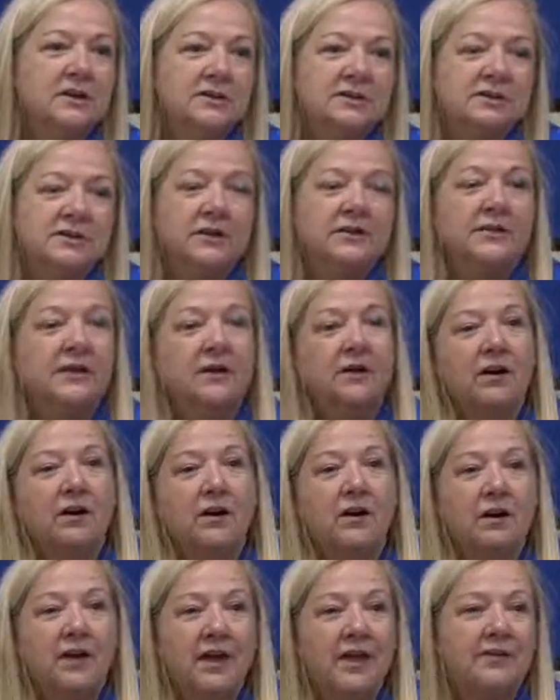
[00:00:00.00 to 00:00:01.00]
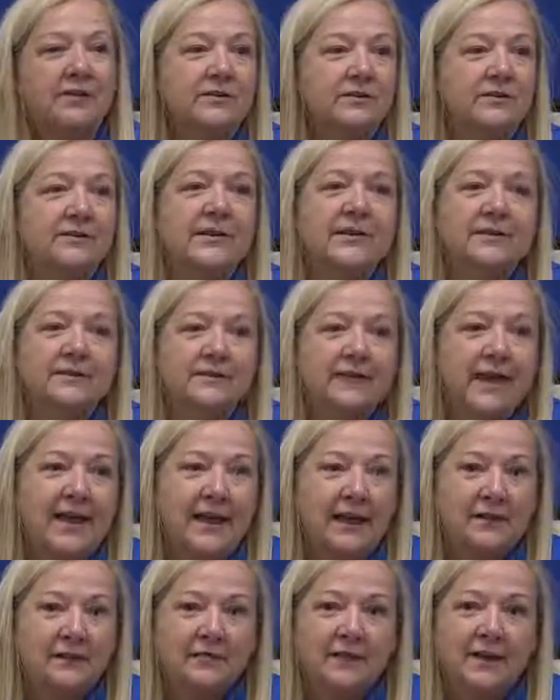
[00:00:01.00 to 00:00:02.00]
So there are other things
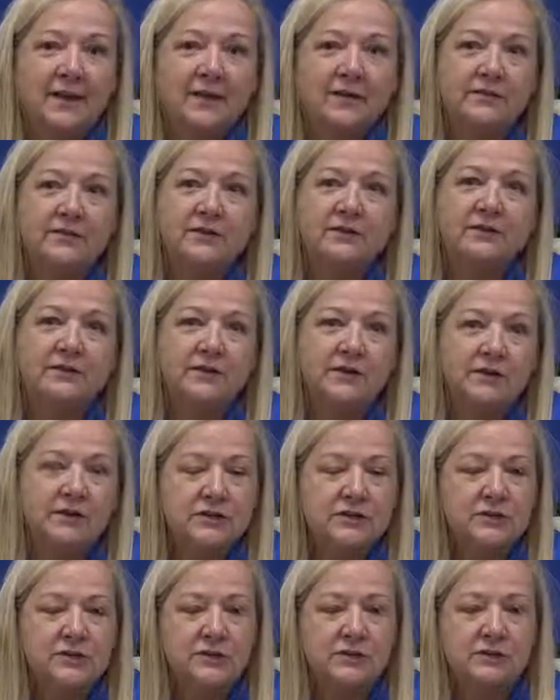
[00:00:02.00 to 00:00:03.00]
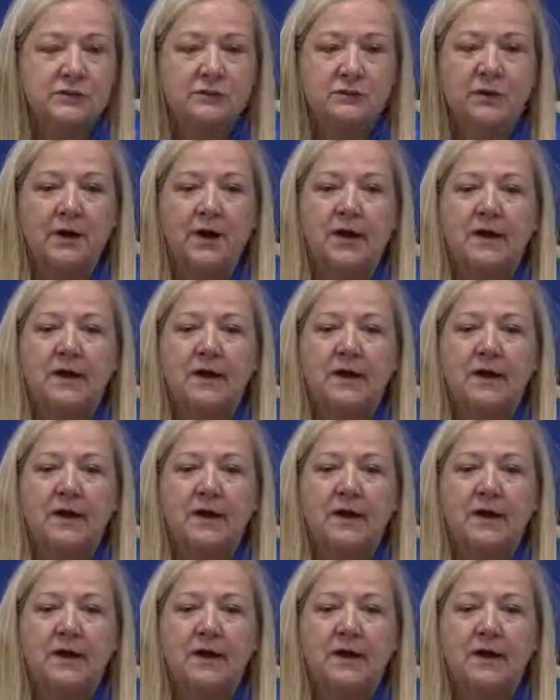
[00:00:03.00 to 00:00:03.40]
out there that you can do.